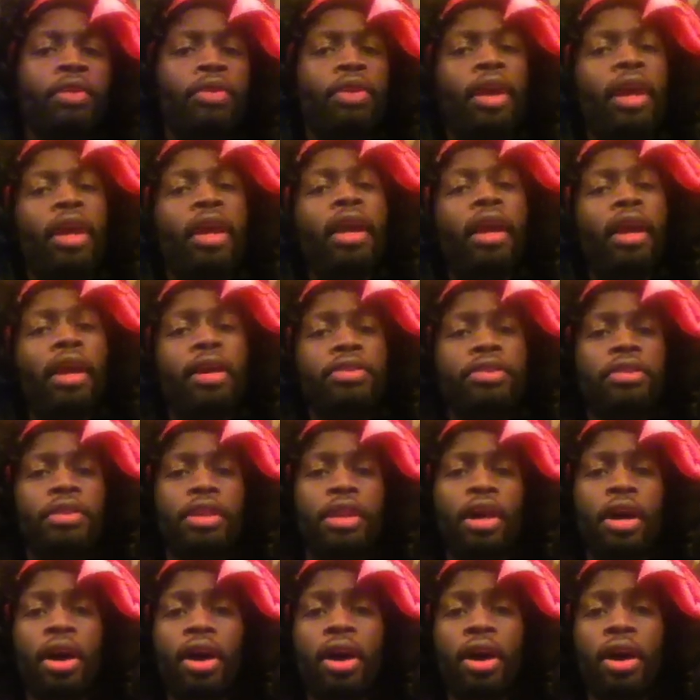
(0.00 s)
there's
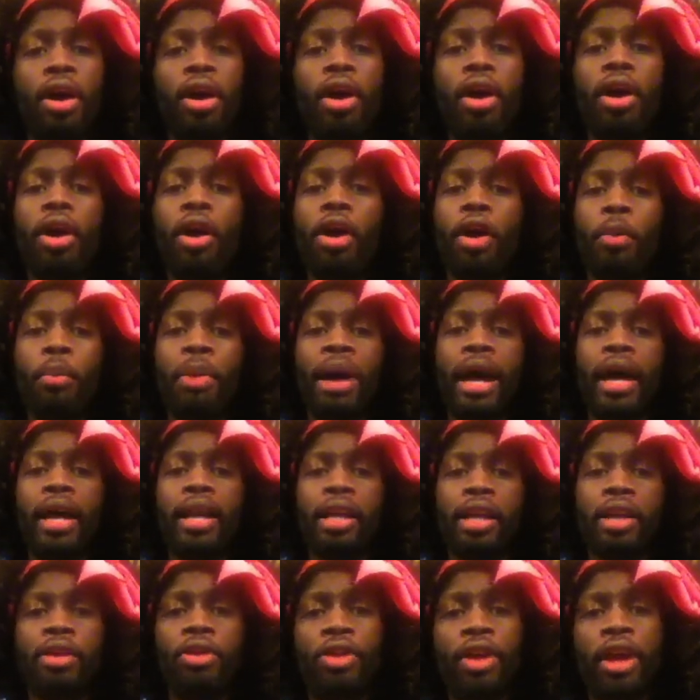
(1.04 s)

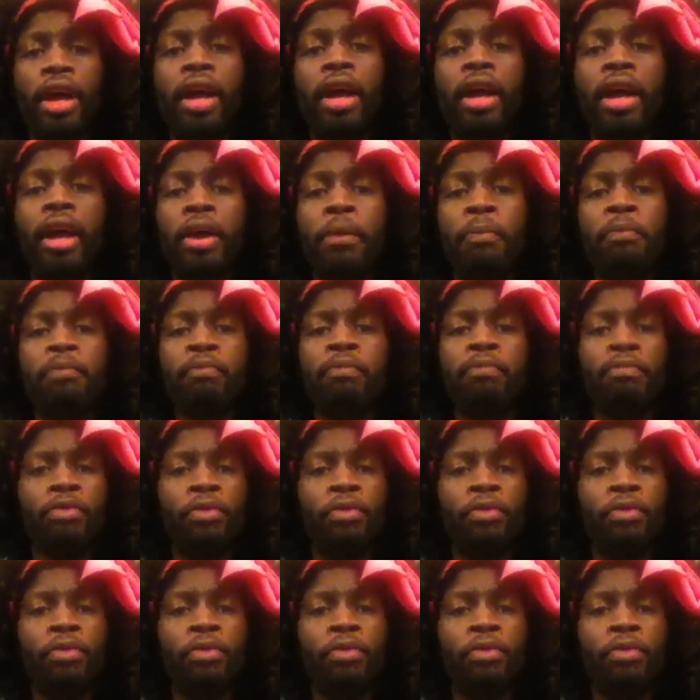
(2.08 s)
nobody there,